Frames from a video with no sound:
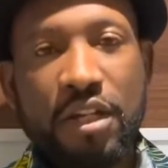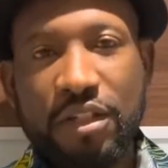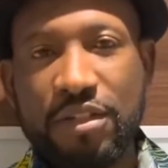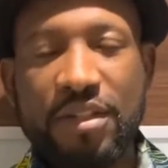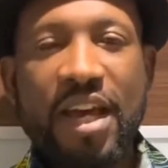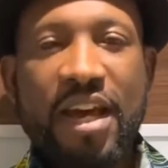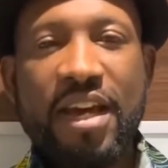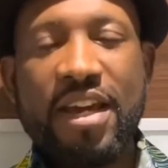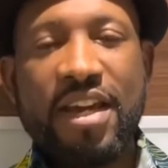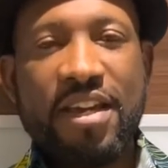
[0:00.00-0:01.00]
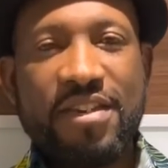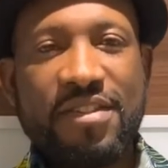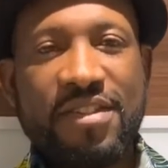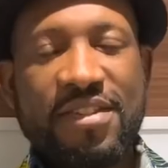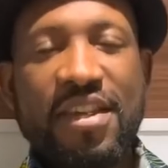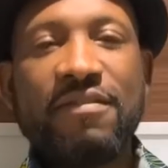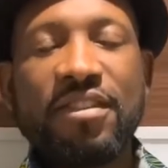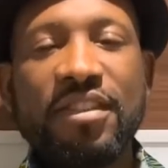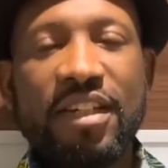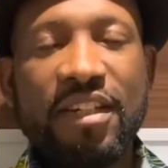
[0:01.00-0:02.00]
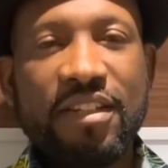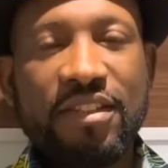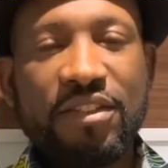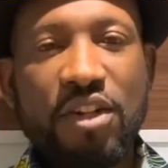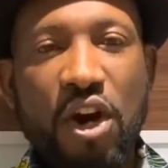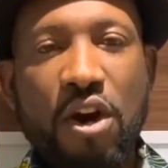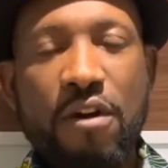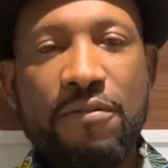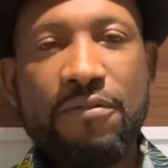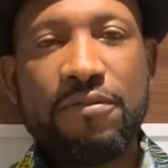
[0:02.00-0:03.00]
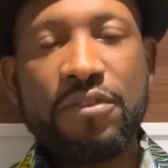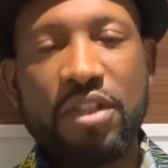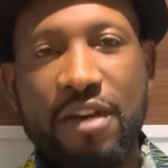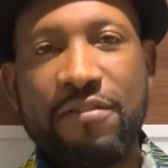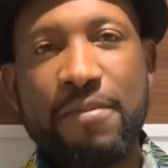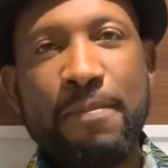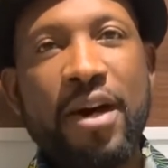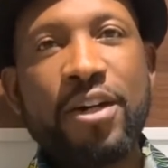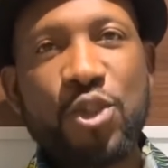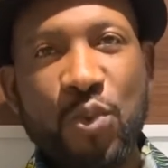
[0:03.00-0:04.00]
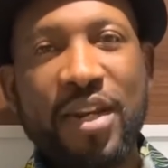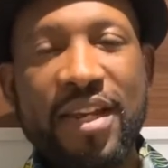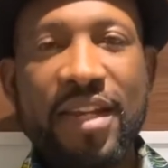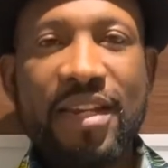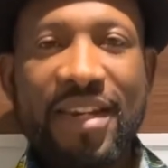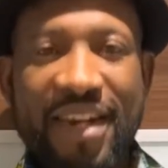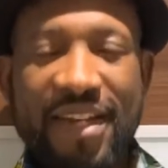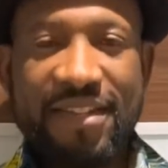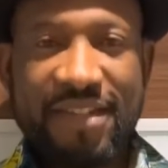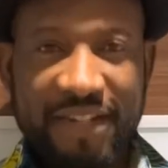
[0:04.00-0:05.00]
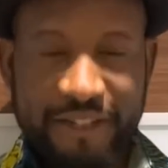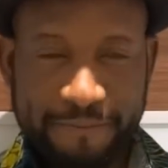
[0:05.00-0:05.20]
Today is the 17th of November 2019.